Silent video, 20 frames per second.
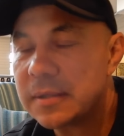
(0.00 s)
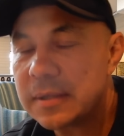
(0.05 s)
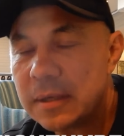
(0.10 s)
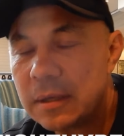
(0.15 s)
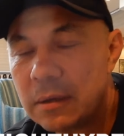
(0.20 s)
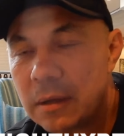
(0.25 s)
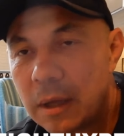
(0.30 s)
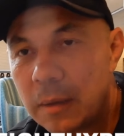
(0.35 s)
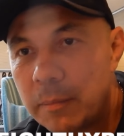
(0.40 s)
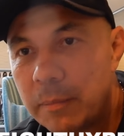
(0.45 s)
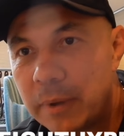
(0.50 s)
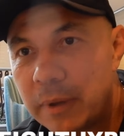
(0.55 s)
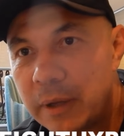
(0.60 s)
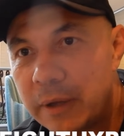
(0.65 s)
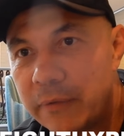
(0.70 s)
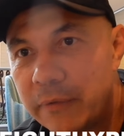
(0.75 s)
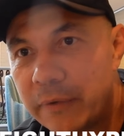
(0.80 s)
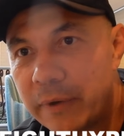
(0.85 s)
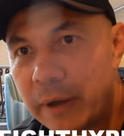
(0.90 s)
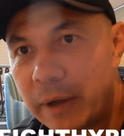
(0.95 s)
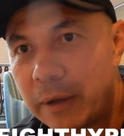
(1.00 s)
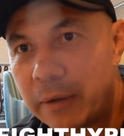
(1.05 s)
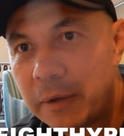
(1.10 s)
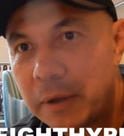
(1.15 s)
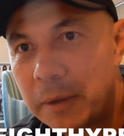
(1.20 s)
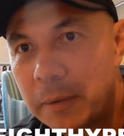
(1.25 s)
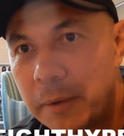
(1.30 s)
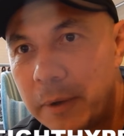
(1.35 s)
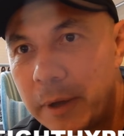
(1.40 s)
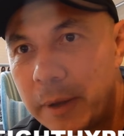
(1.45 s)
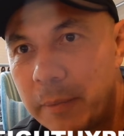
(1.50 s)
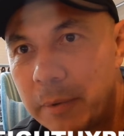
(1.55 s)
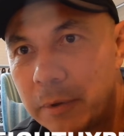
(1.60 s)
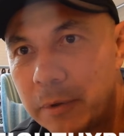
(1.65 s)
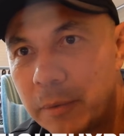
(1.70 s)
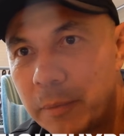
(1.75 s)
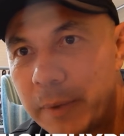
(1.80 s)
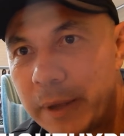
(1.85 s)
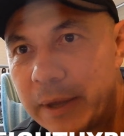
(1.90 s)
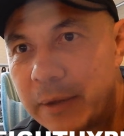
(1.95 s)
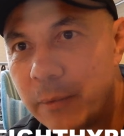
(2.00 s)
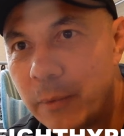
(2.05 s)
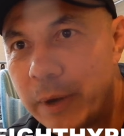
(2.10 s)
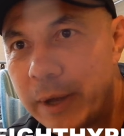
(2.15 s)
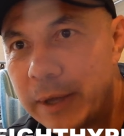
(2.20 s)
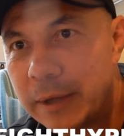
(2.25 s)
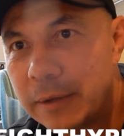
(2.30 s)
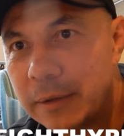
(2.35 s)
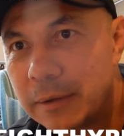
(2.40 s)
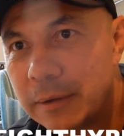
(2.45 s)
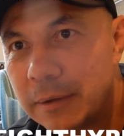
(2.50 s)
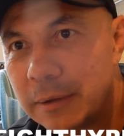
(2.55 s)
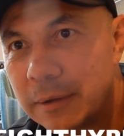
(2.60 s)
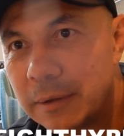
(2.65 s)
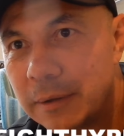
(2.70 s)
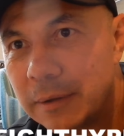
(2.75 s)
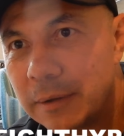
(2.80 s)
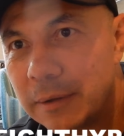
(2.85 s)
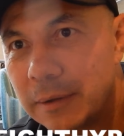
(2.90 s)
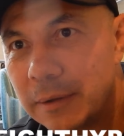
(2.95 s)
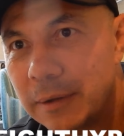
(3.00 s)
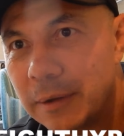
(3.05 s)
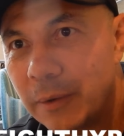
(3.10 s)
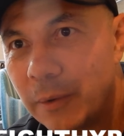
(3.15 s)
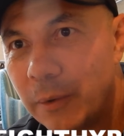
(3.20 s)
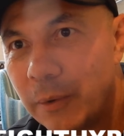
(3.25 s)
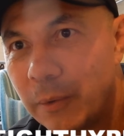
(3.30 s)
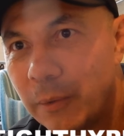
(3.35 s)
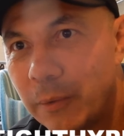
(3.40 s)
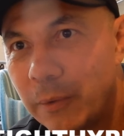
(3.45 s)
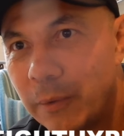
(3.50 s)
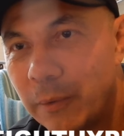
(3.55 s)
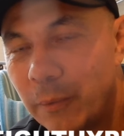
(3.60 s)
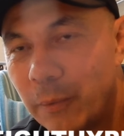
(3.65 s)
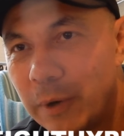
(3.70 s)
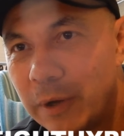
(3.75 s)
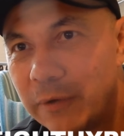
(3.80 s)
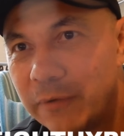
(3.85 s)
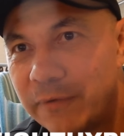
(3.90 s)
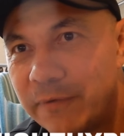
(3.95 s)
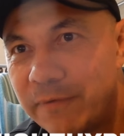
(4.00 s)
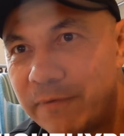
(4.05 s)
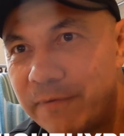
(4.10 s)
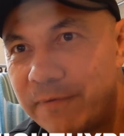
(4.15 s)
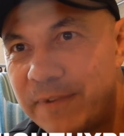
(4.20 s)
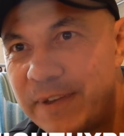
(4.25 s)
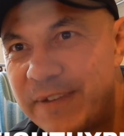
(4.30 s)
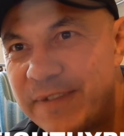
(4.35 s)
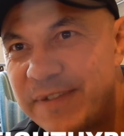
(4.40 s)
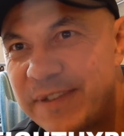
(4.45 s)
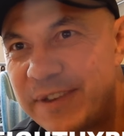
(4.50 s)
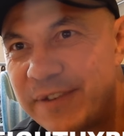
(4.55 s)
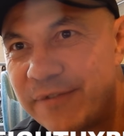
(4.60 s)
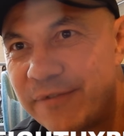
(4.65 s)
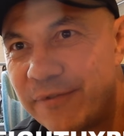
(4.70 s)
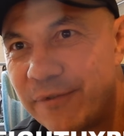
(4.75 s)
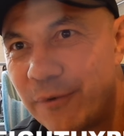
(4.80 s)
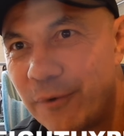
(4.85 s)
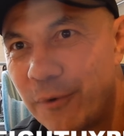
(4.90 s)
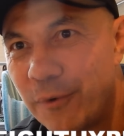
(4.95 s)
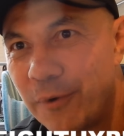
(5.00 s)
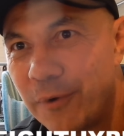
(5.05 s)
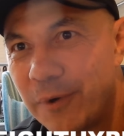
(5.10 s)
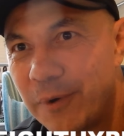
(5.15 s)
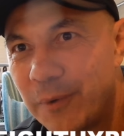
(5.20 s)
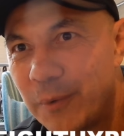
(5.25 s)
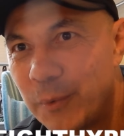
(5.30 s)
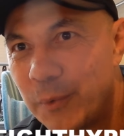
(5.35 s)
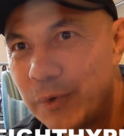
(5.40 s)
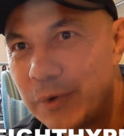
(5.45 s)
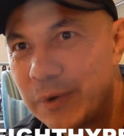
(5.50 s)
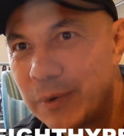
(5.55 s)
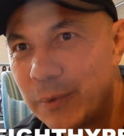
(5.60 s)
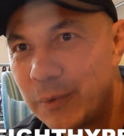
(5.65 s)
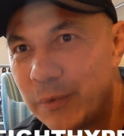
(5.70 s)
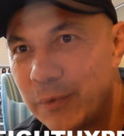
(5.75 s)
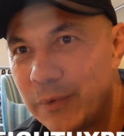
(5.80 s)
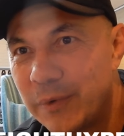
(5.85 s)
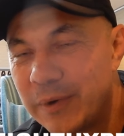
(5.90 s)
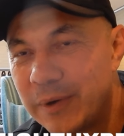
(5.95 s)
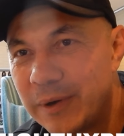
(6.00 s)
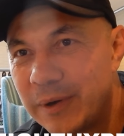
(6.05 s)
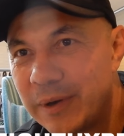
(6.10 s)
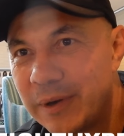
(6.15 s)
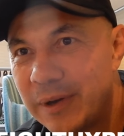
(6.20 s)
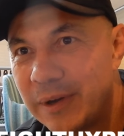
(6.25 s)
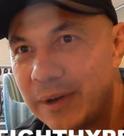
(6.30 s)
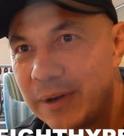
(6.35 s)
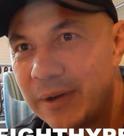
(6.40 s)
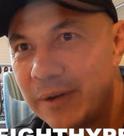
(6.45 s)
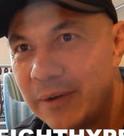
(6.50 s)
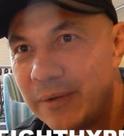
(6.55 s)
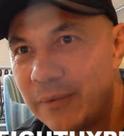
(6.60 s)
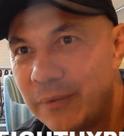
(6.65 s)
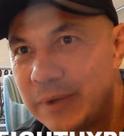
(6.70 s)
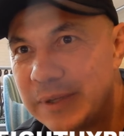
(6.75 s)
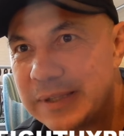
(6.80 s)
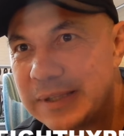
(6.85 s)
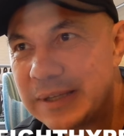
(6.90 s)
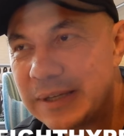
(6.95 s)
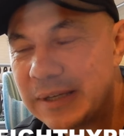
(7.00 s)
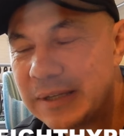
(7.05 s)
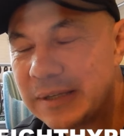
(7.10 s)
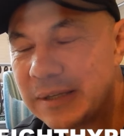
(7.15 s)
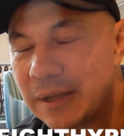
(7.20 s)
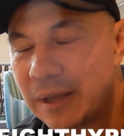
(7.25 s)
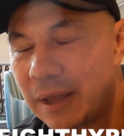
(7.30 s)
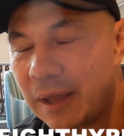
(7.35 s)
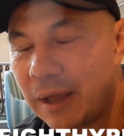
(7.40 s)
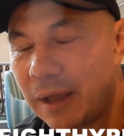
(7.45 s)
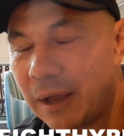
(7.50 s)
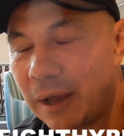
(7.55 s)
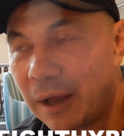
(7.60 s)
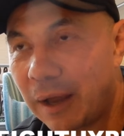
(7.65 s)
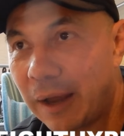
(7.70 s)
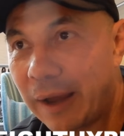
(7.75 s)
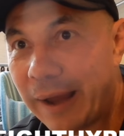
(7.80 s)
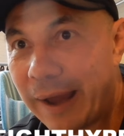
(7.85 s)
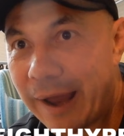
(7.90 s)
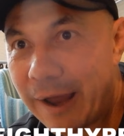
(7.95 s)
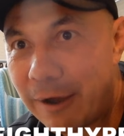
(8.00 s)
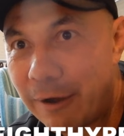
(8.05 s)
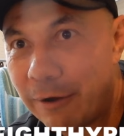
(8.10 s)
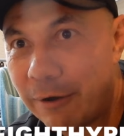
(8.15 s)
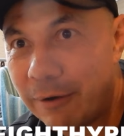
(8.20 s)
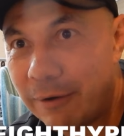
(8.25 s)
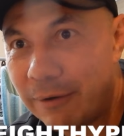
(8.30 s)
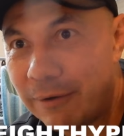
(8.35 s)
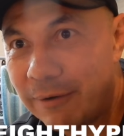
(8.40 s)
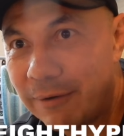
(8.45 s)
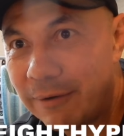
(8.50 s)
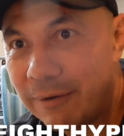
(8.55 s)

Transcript: still can't believe how you able to make weight 154 with, six six with six how